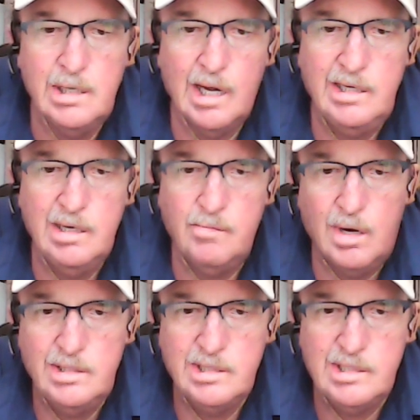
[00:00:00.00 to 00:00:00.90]
I did
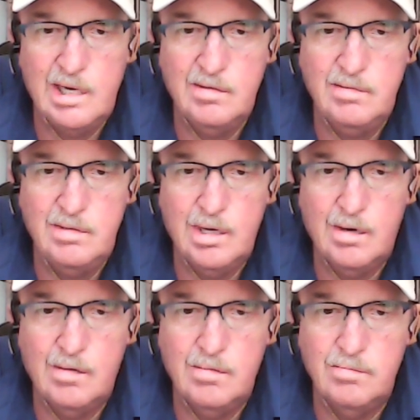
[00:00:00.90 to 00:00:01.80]
one saying,
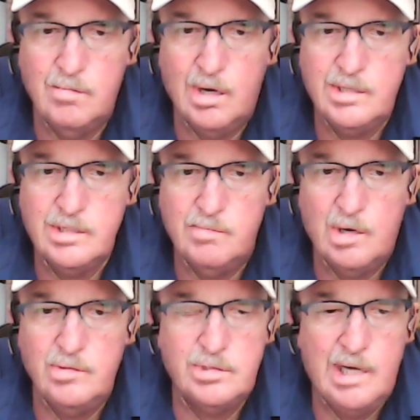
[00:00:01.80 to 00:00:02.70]
what's the
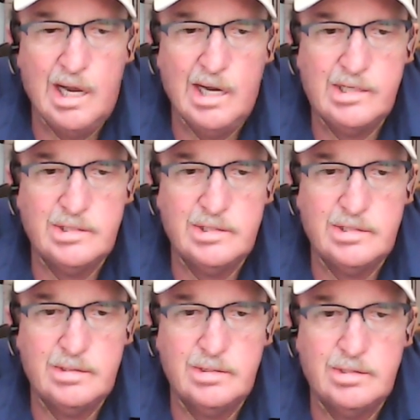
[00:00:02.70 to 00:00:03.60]
most
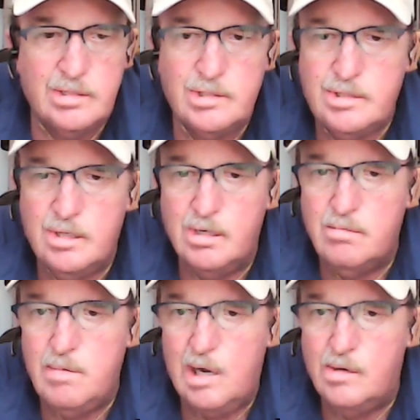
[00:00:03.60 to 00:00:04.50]
asked search term
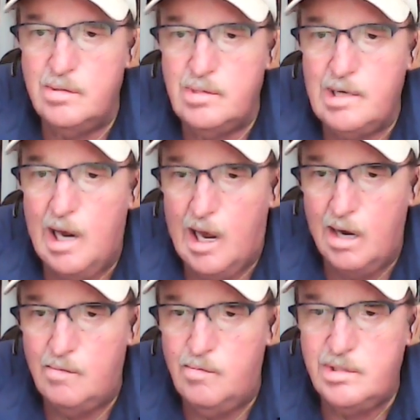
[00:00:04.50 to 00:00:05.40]
about
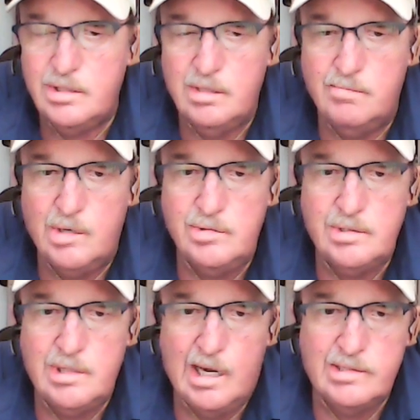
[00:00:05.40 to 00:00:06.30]
God? What's the
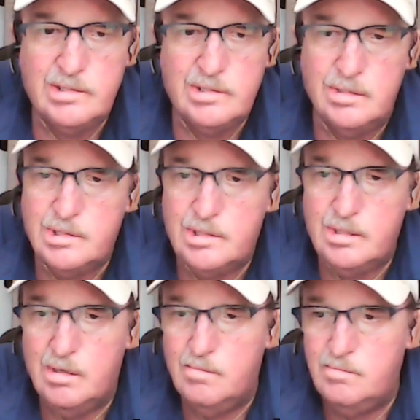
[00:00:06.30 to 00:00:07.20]
most asked search
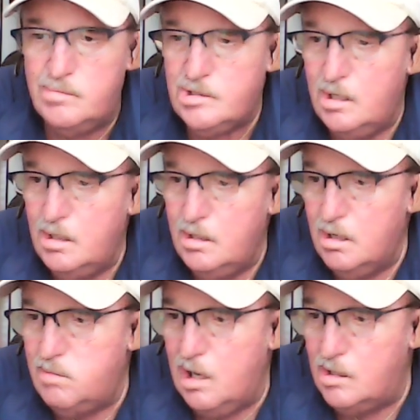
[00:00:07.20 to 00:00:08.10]
terms
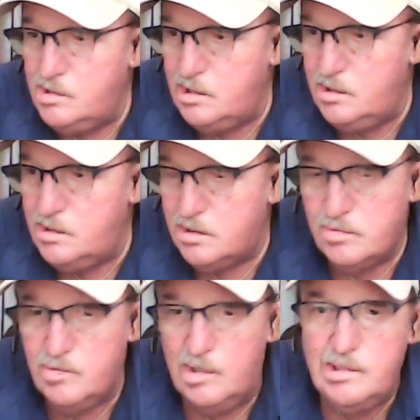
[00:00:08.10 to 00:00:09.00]
about
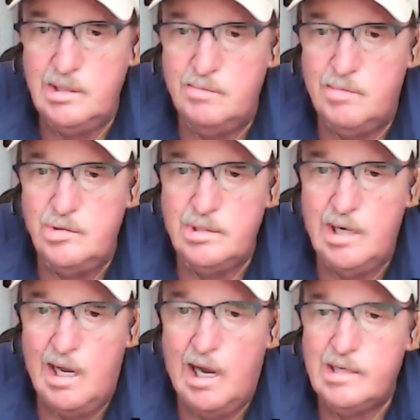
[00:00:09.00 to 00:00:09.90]
Jesus? What's the most
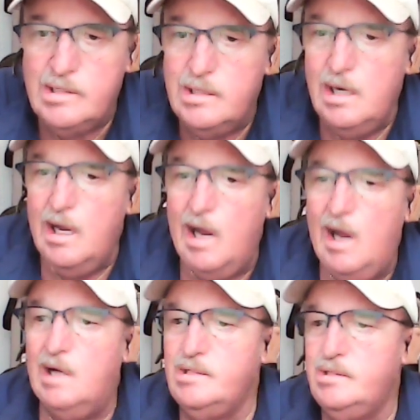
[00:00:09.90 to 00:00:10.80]

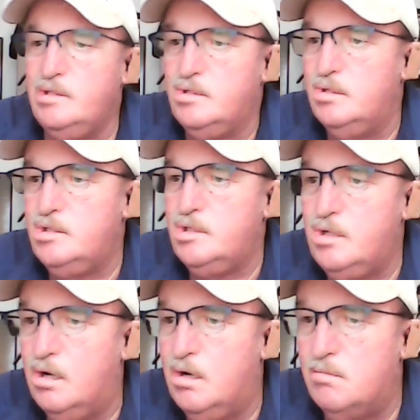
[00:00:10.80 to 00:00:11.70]
asked search
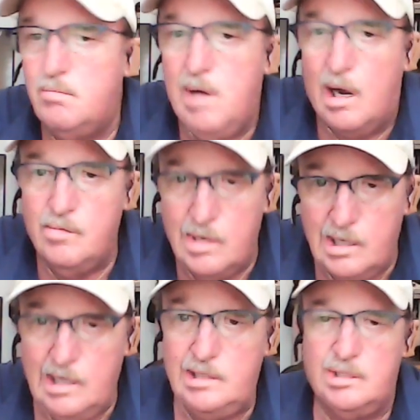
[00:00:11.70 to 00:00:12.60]
term about
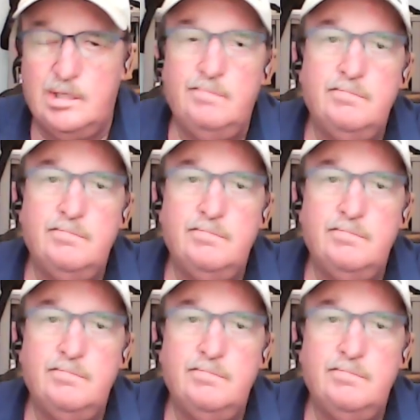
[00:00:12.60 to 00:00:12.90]
religion?